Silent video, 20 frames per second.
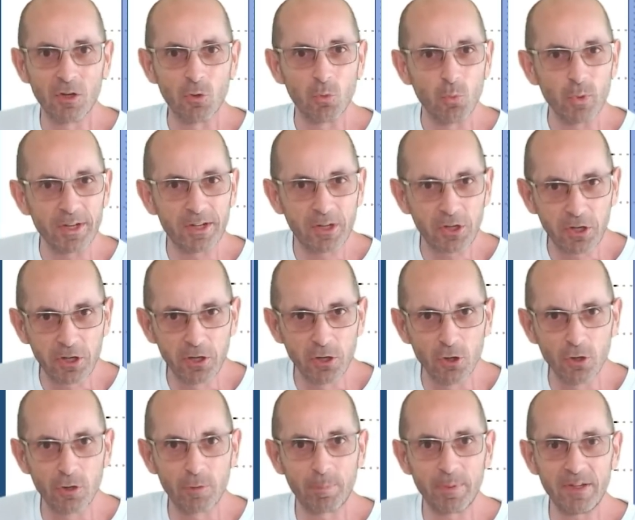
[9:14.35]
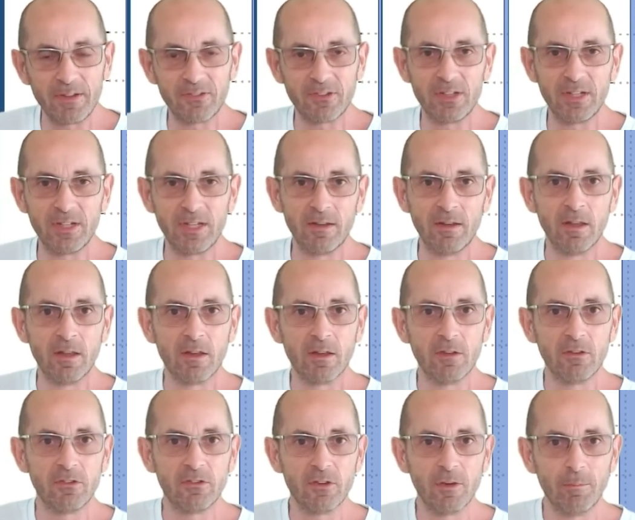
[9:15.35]
we could be seeing
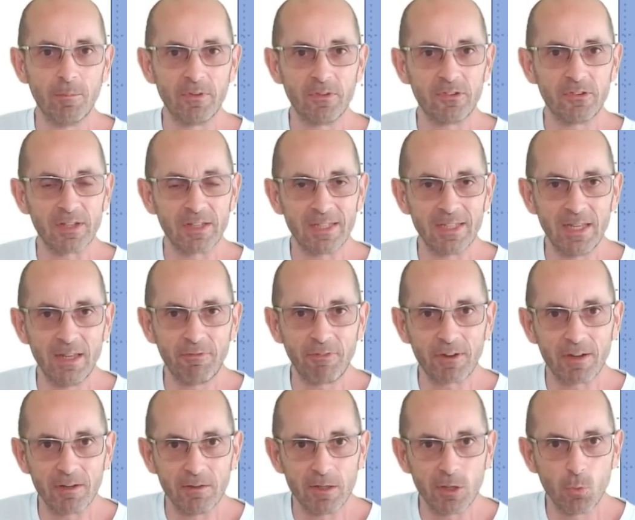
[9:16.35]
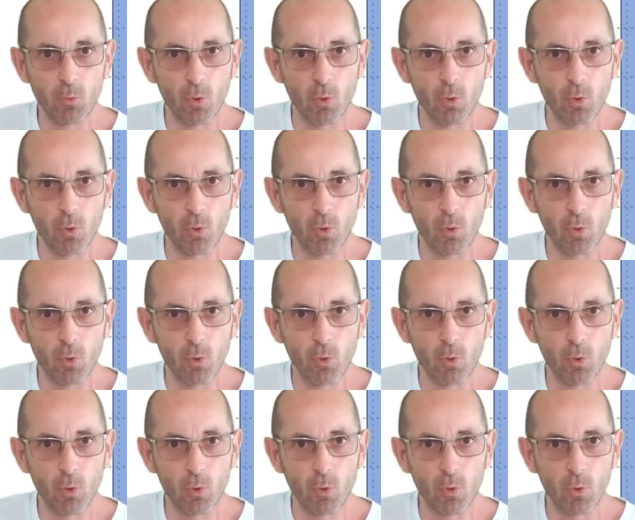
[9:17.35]
some significantly